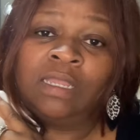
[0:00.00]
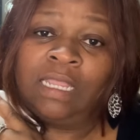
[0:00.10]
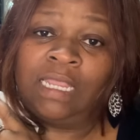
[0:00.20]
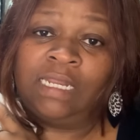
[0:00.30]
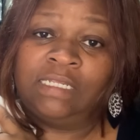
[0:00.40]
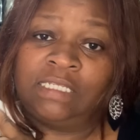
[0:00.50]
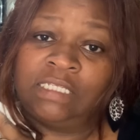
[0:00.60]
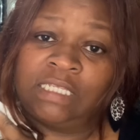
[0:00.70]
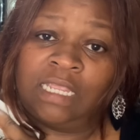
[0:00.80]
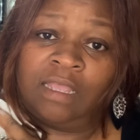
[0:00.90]
any
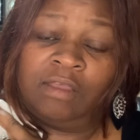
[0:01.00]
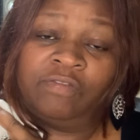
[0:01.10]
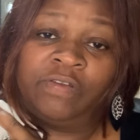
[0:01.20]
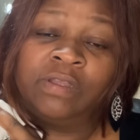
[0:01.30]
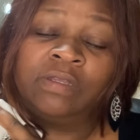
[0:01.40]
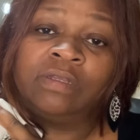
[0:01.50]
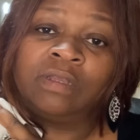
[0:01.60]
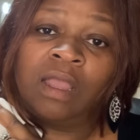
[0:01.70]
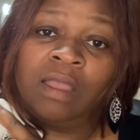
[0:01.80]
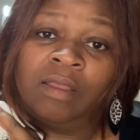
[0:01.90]
DTF
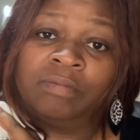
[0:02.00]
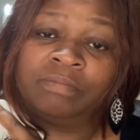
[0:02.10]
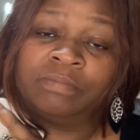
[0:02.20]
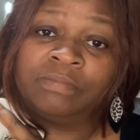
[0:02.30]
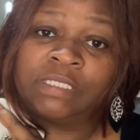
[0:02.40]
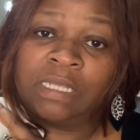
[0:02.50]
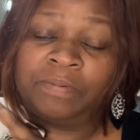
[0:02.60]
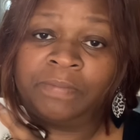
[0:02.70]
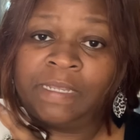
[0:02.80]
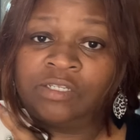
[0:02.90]

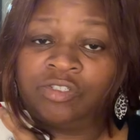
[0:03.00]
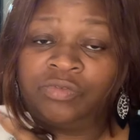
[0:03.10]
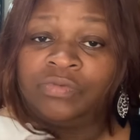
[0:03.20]
sublimation.